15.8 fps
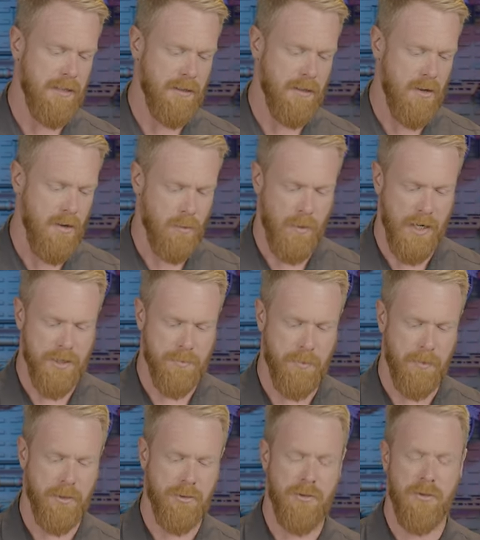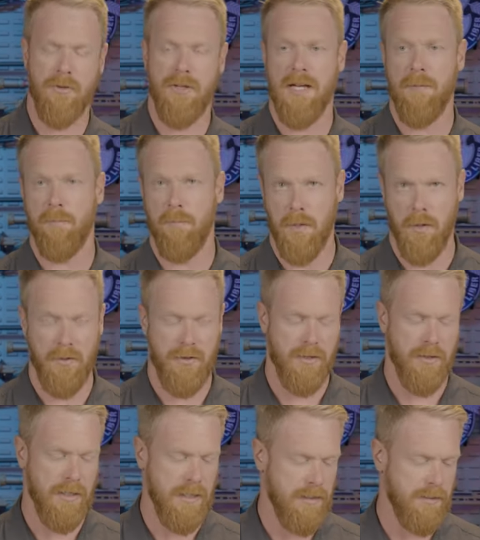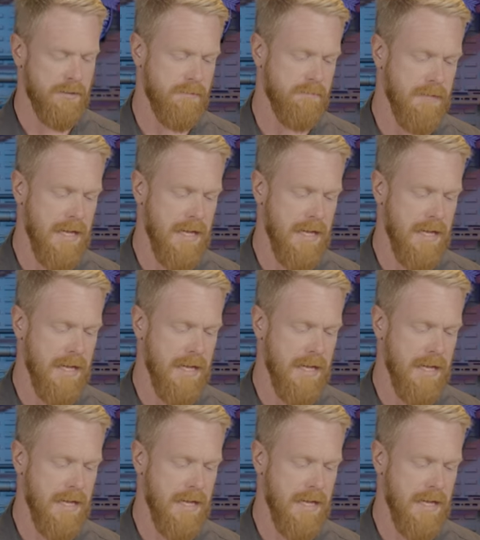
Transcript: long range Bluetooth on both of these.